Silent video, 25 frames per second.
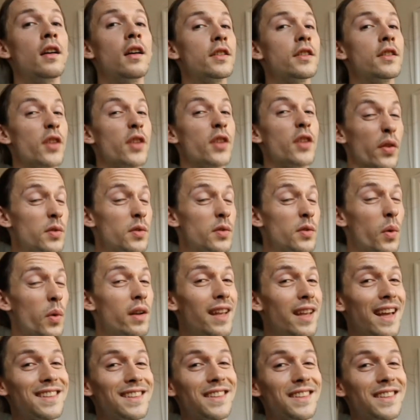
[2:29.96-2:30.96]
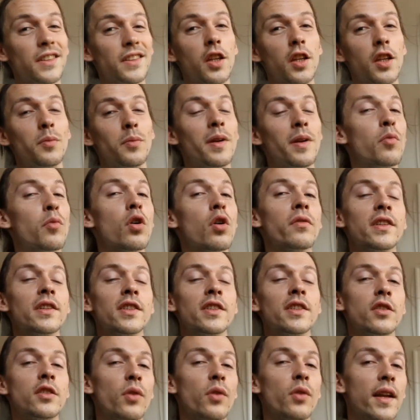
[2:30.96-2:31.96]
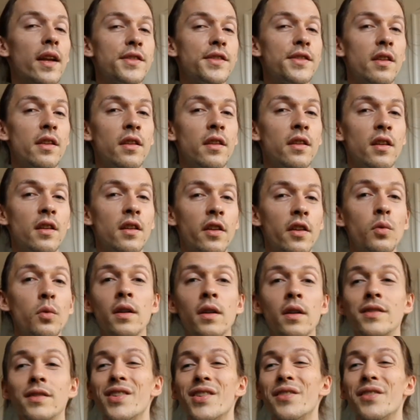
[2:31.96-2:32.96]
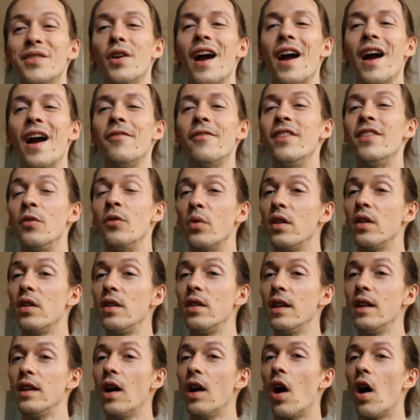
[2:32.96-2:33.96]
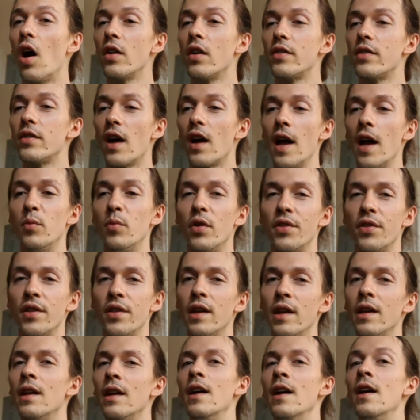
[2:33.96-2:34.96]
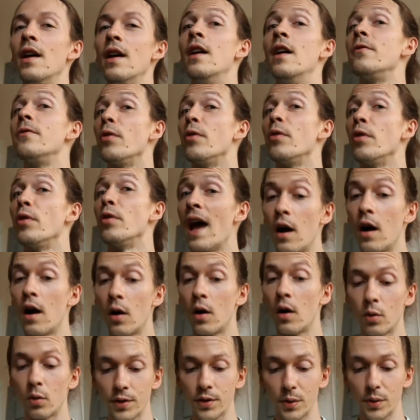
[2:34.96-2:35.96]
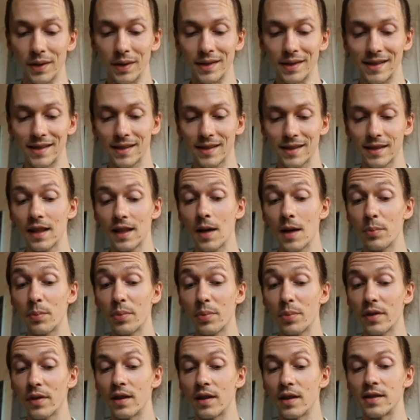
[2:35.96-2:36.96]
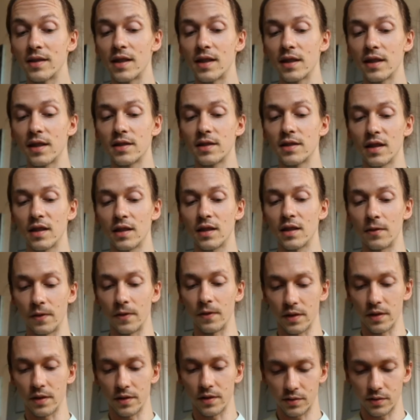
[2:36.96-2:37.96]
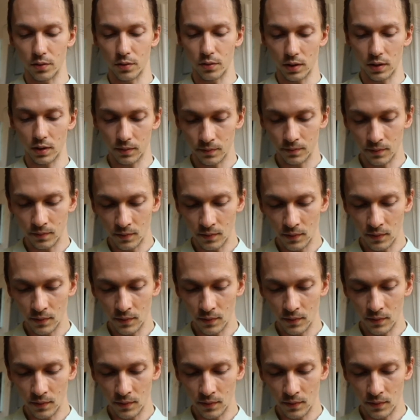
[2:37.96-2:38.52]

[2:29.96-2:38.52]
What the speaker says: So this one takes a little bit more of a stretch than the other one, so if you're having a really hard time with it, for now, you can skip the sixth and the fifth string.